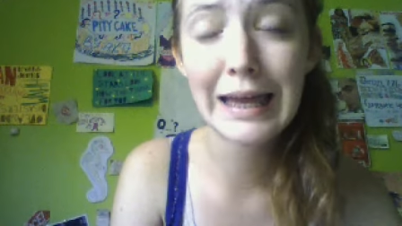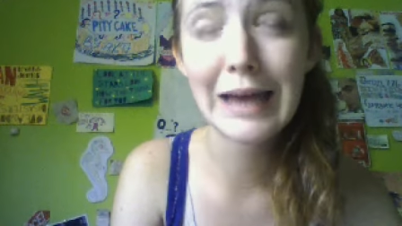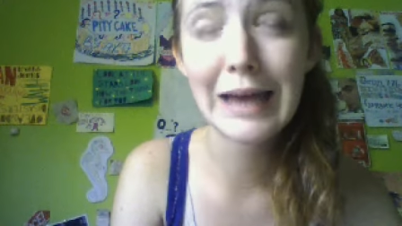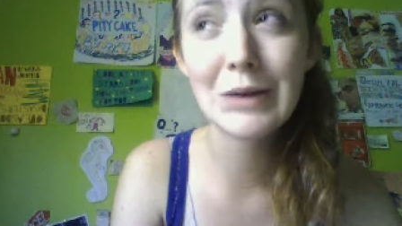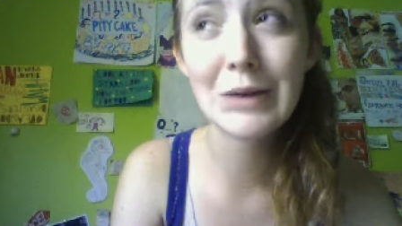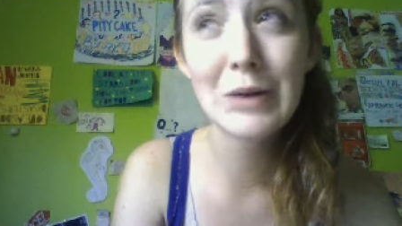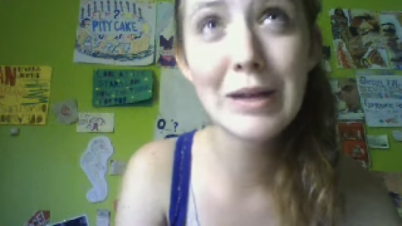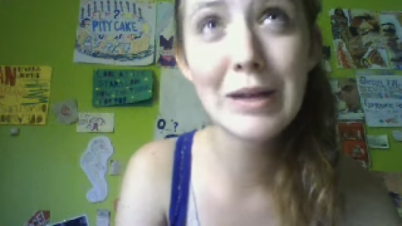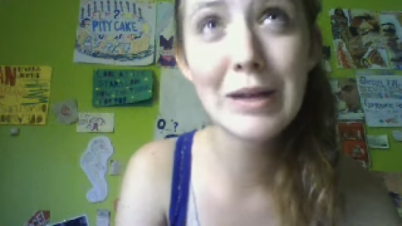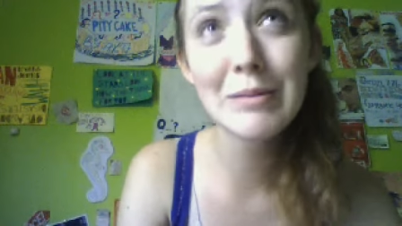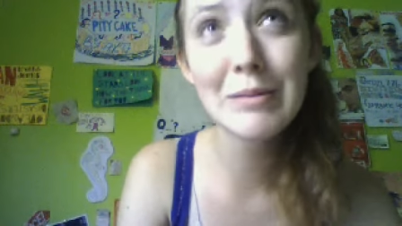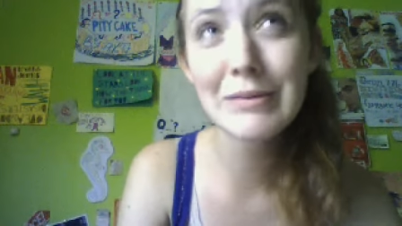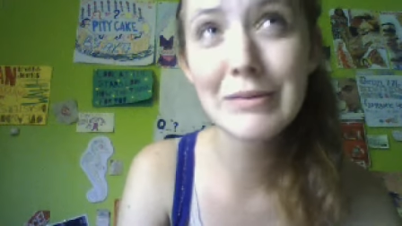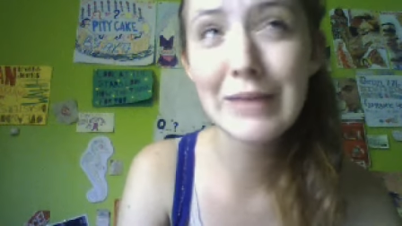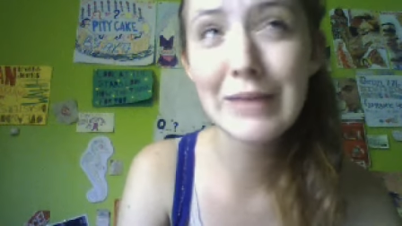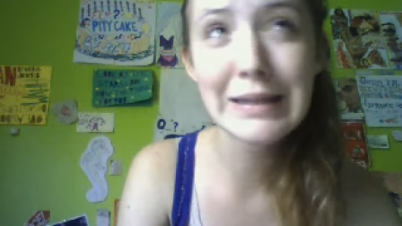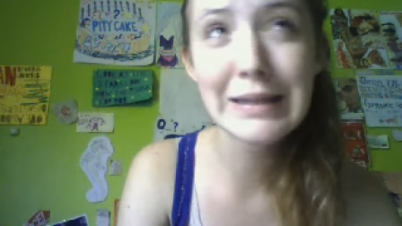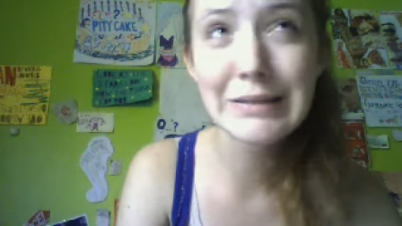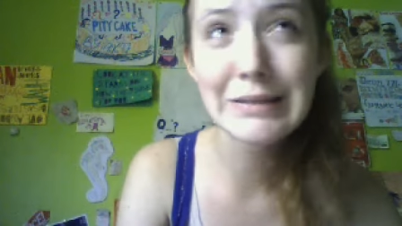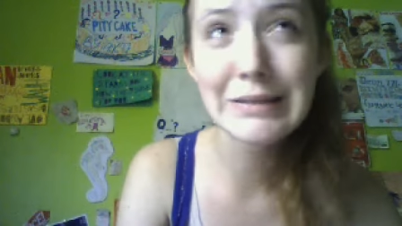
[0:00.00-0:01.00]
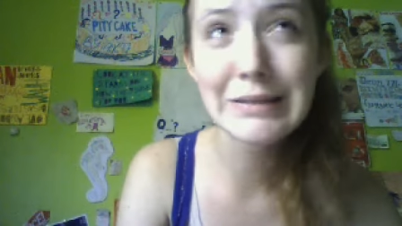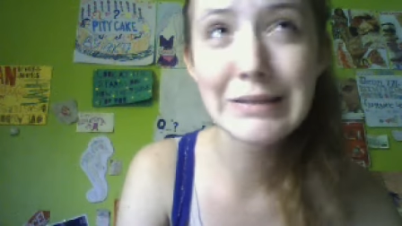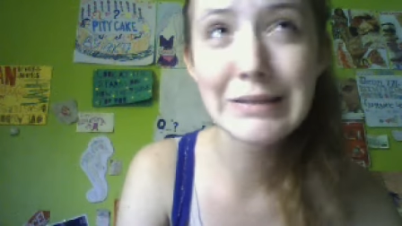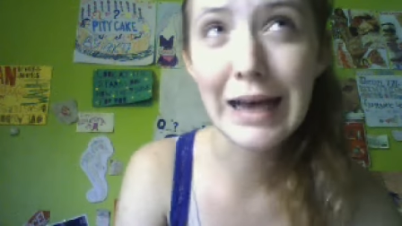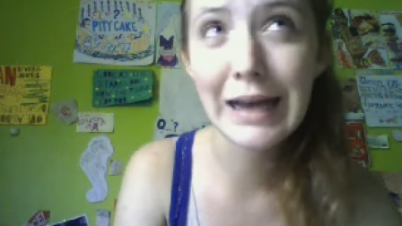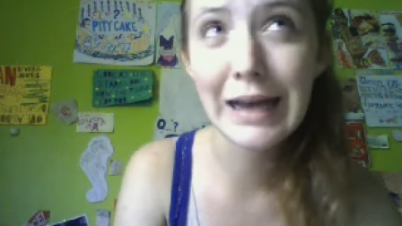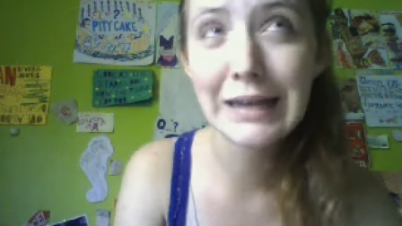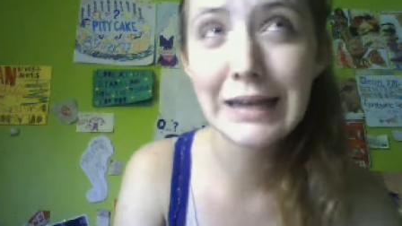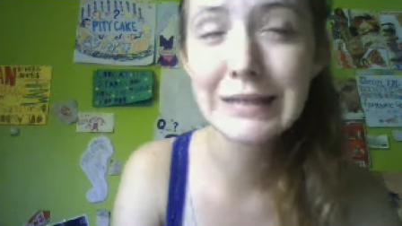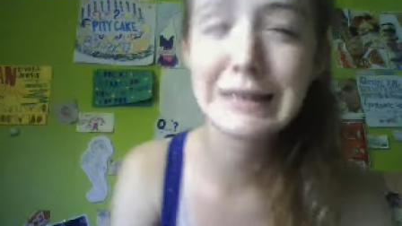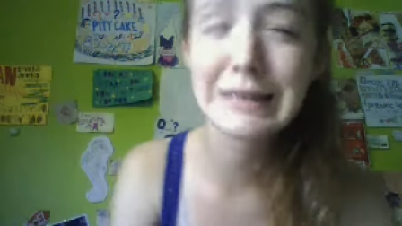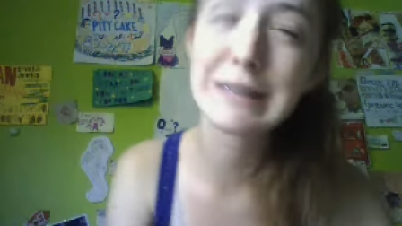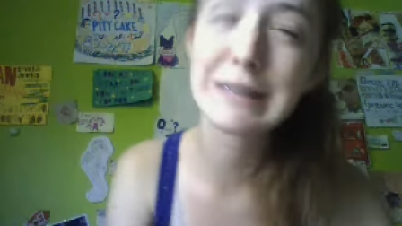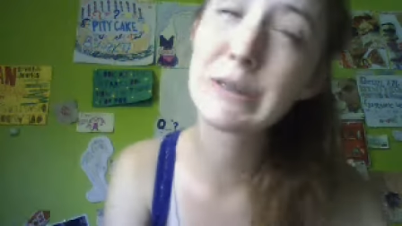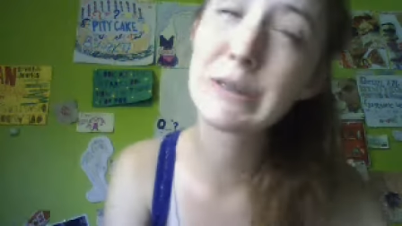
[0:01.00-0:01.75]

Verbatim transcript: I don't wanna be friends and hobbies, you